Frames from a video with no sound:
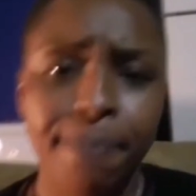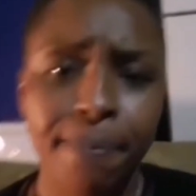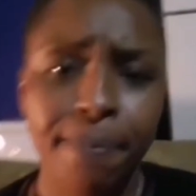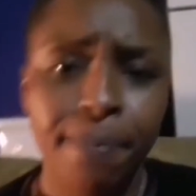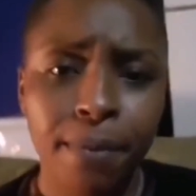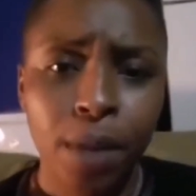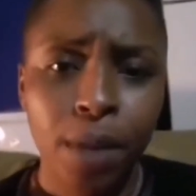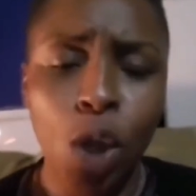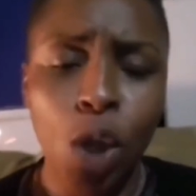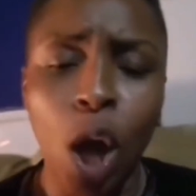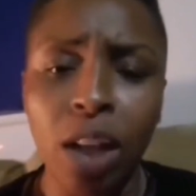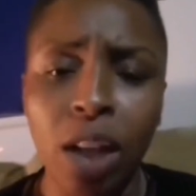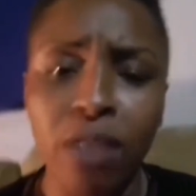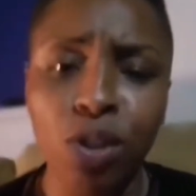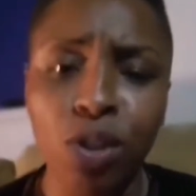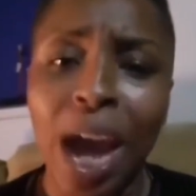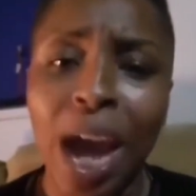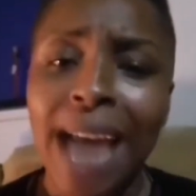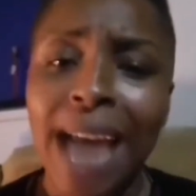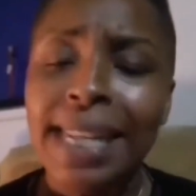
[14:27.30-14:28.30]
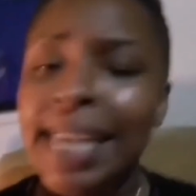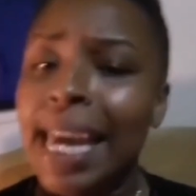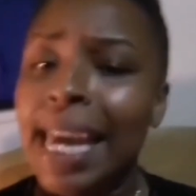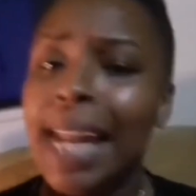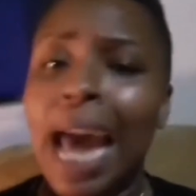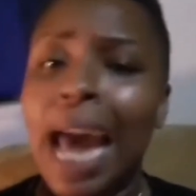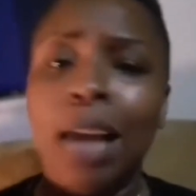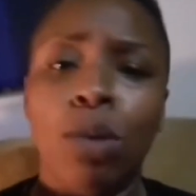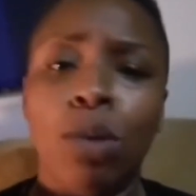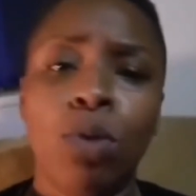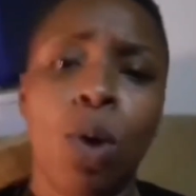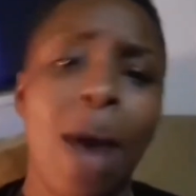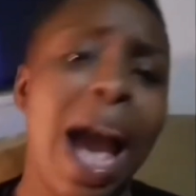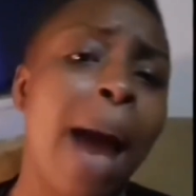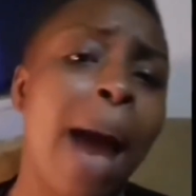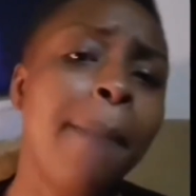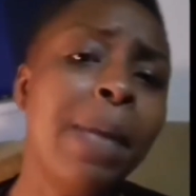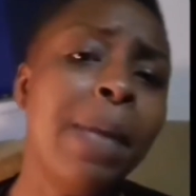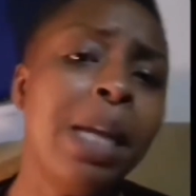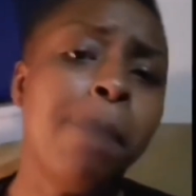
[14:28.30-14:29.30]
Y'all have tried to get I don't know how
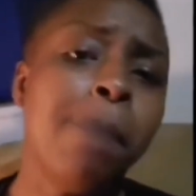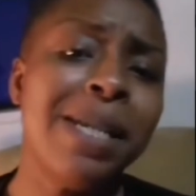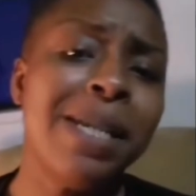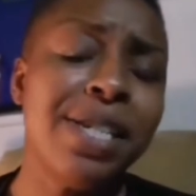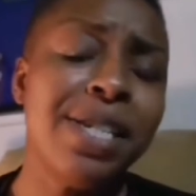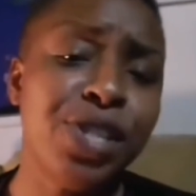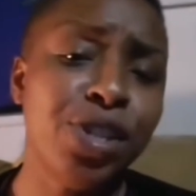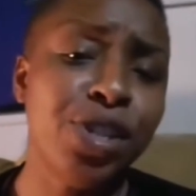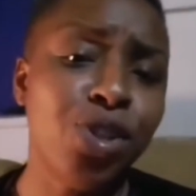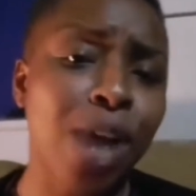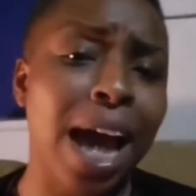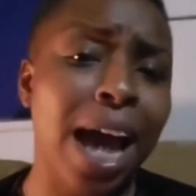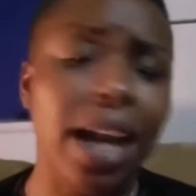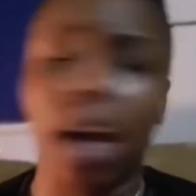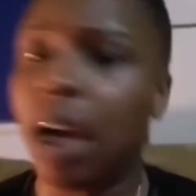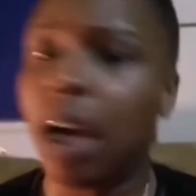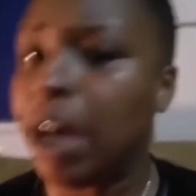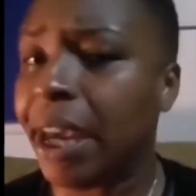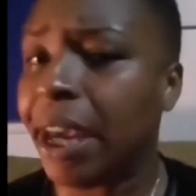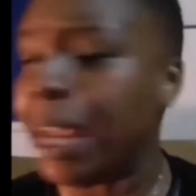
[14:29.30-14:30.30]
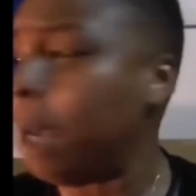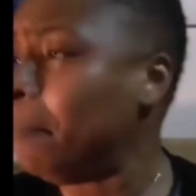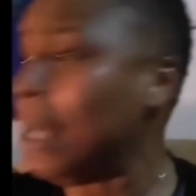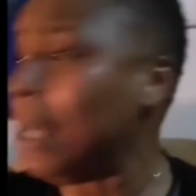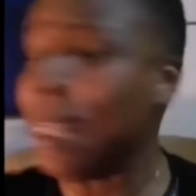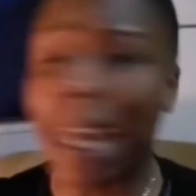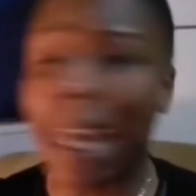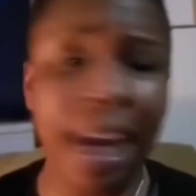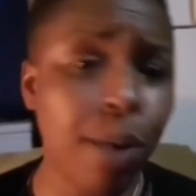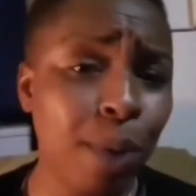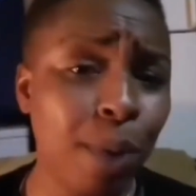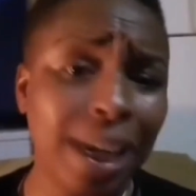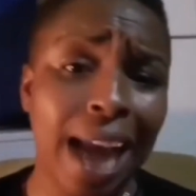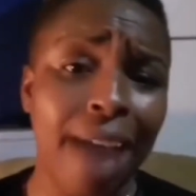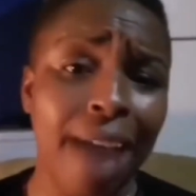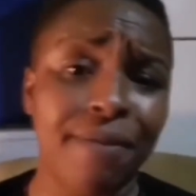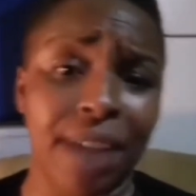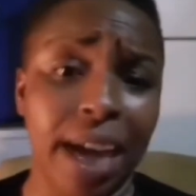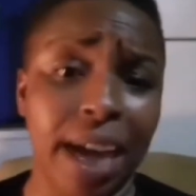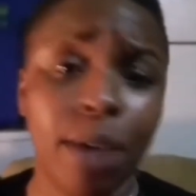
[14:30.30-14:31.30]
many bitches to try to emulate what I've
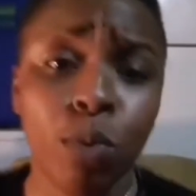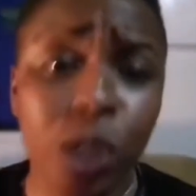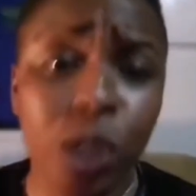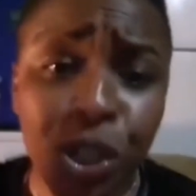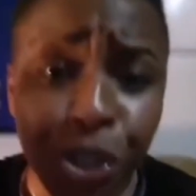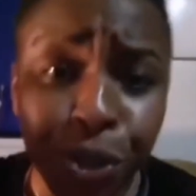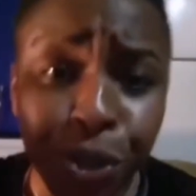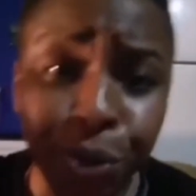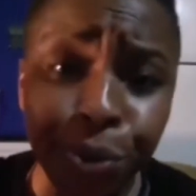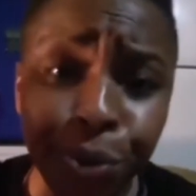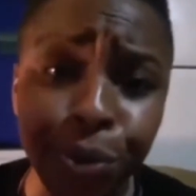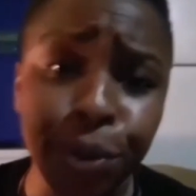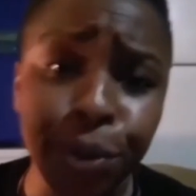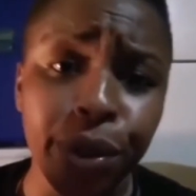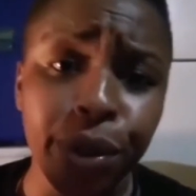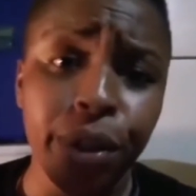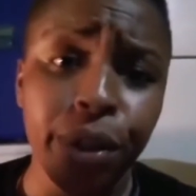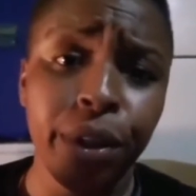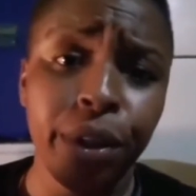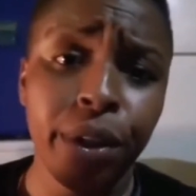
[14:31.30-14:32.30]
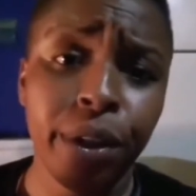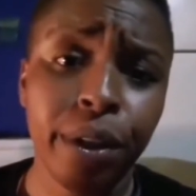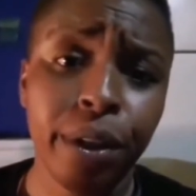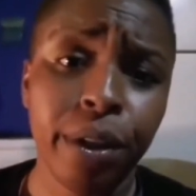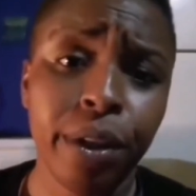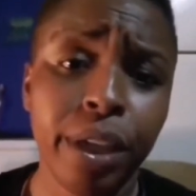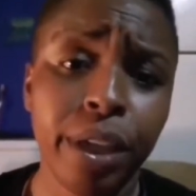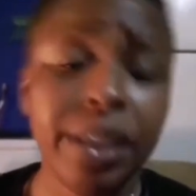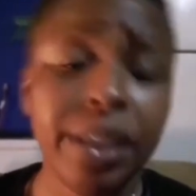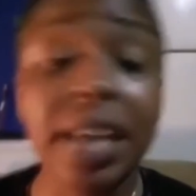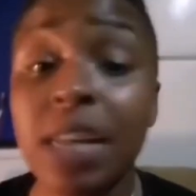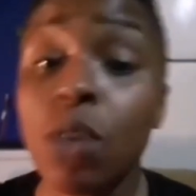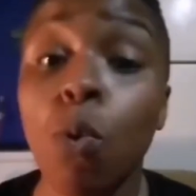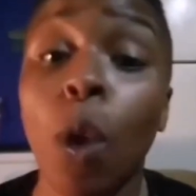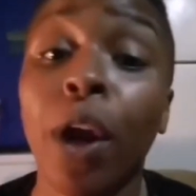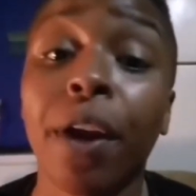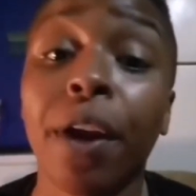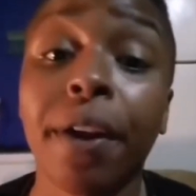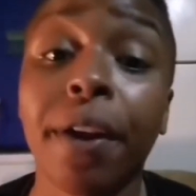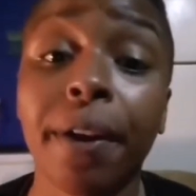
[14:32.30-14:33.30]
done with you. Doesn't
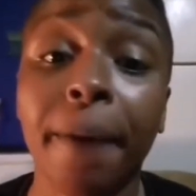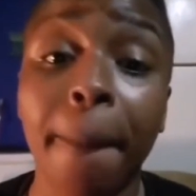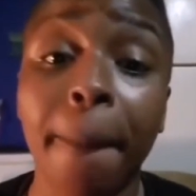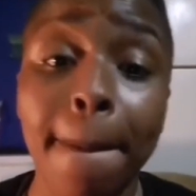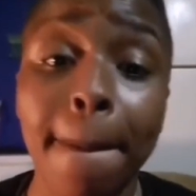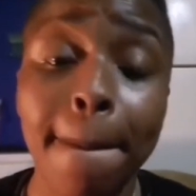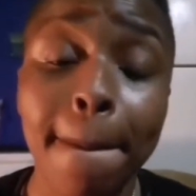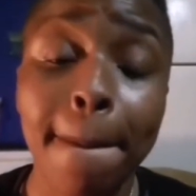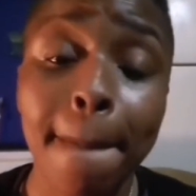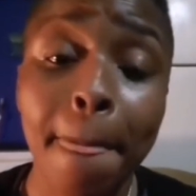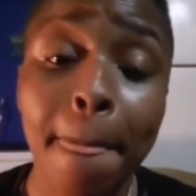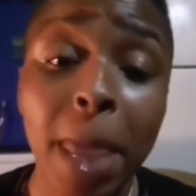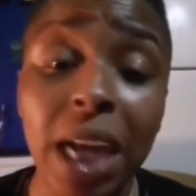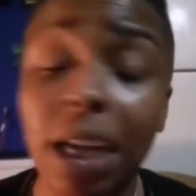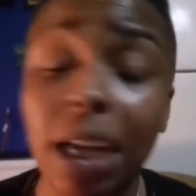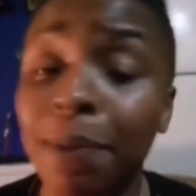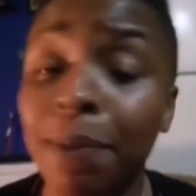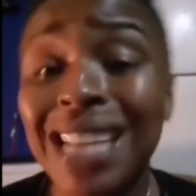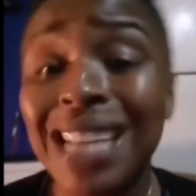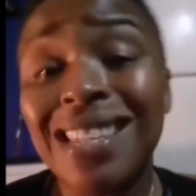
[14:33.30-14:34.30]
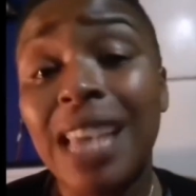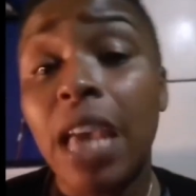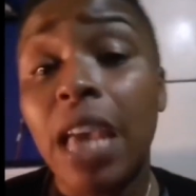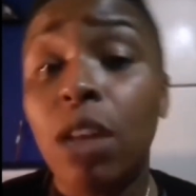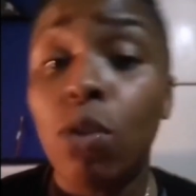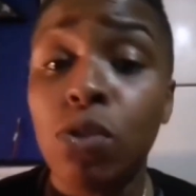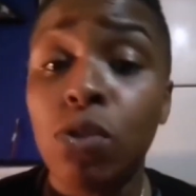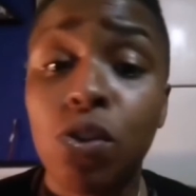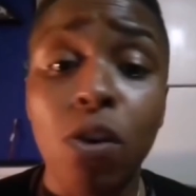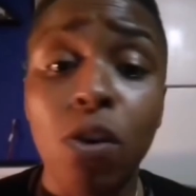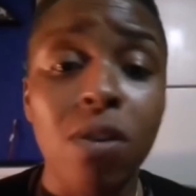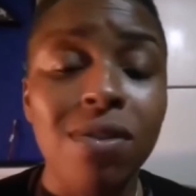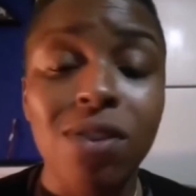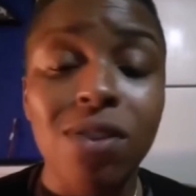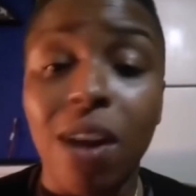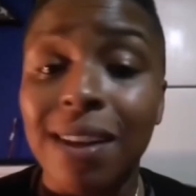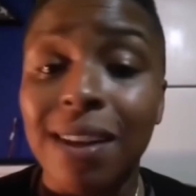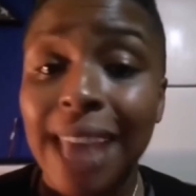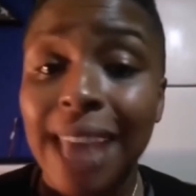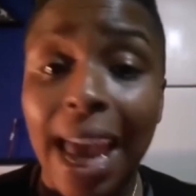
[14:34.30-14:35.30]
work. And I'm not saying those girls
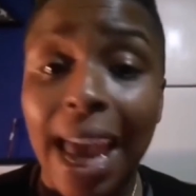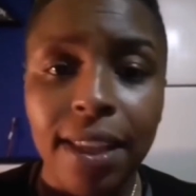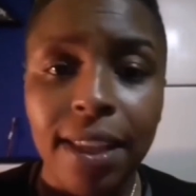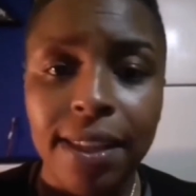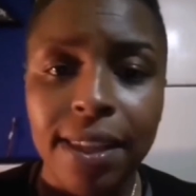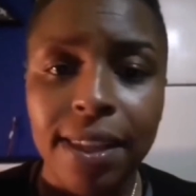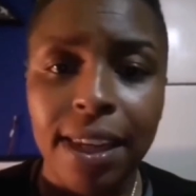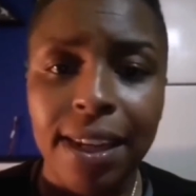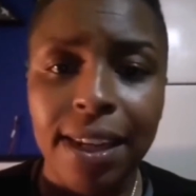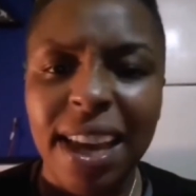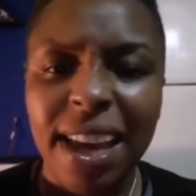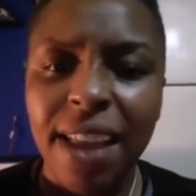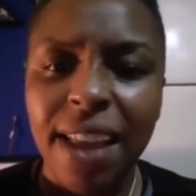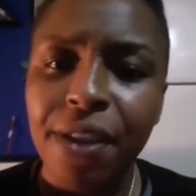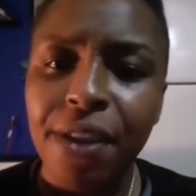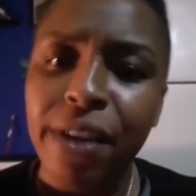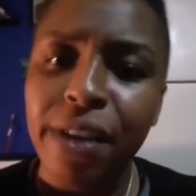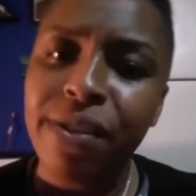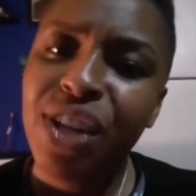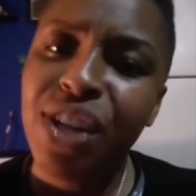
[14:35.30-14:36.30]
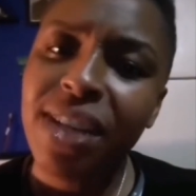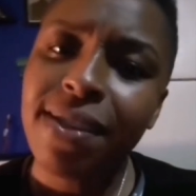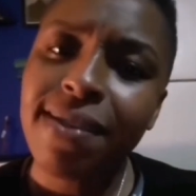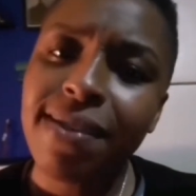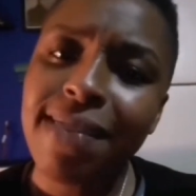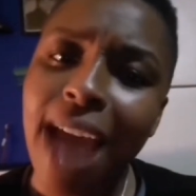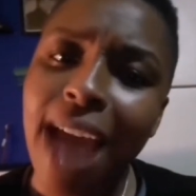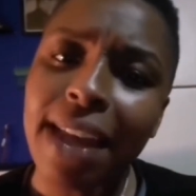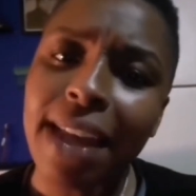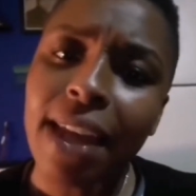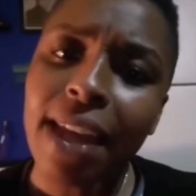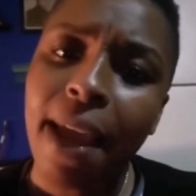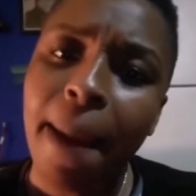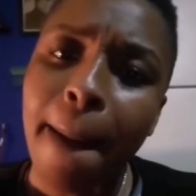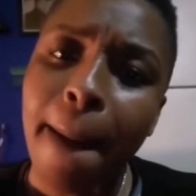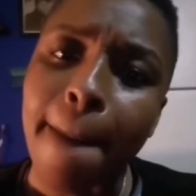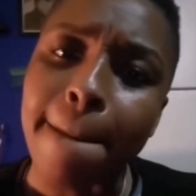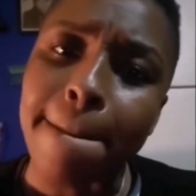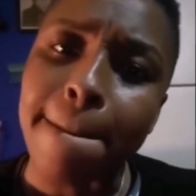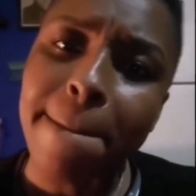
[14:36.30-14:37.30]
aren't talented. They're just not
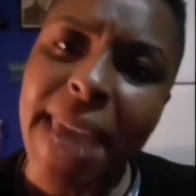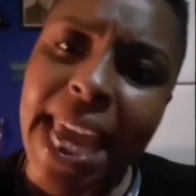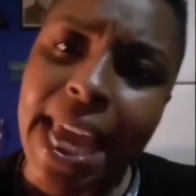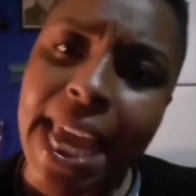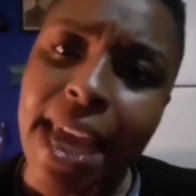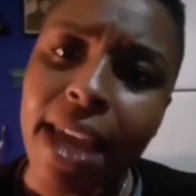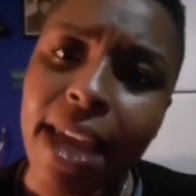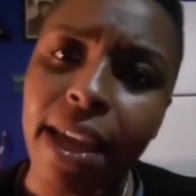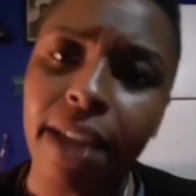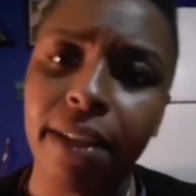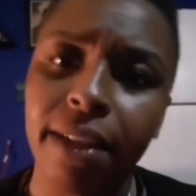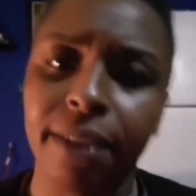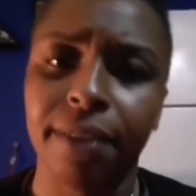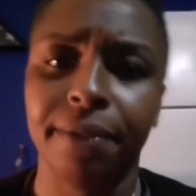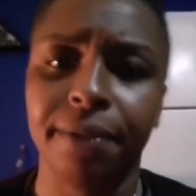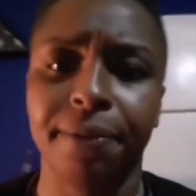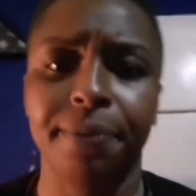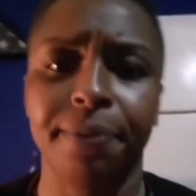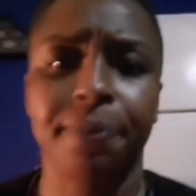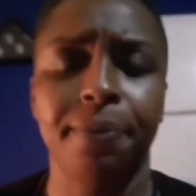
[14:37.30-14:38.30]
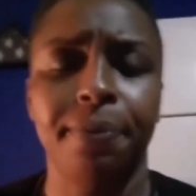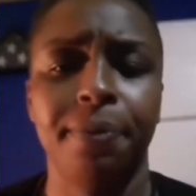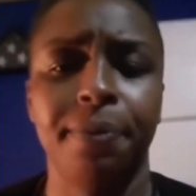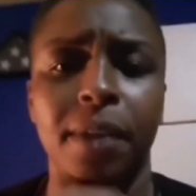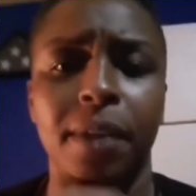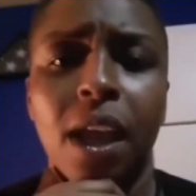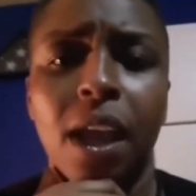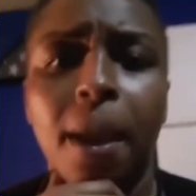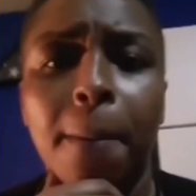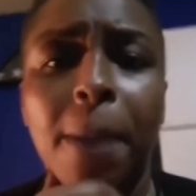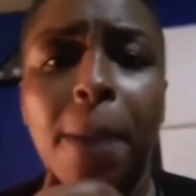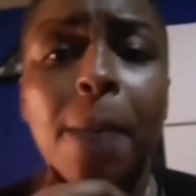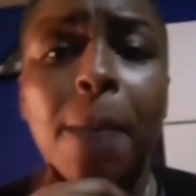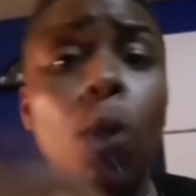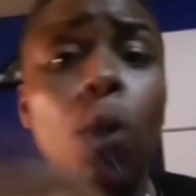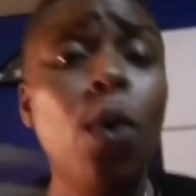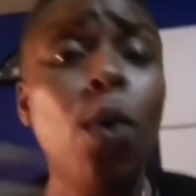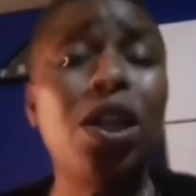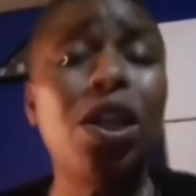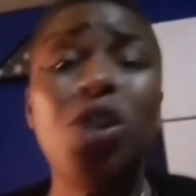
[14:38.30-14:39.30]
me. People
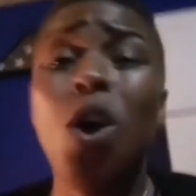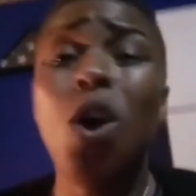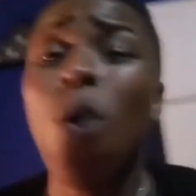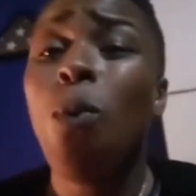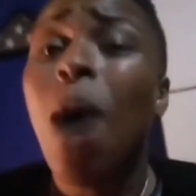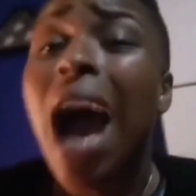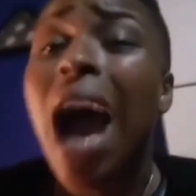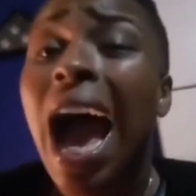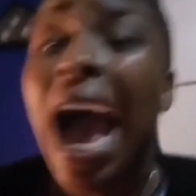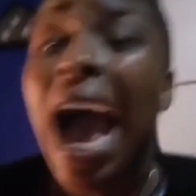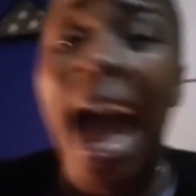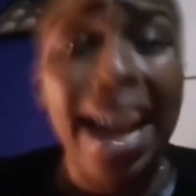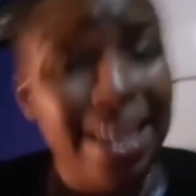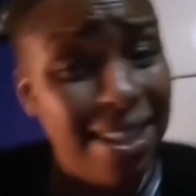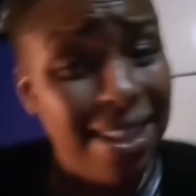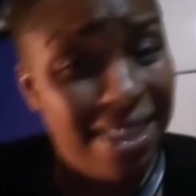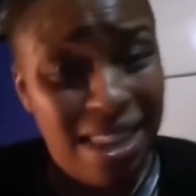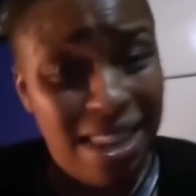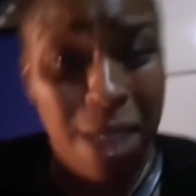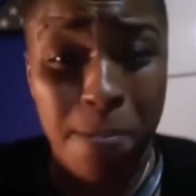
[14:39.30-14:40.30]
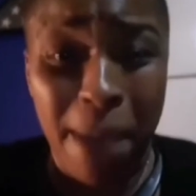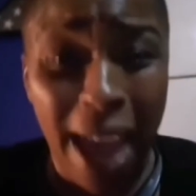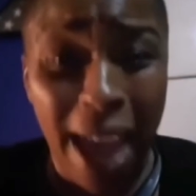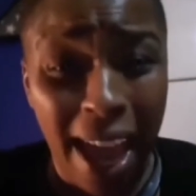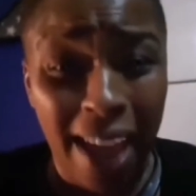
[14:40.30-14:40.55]
want to know why I could sit back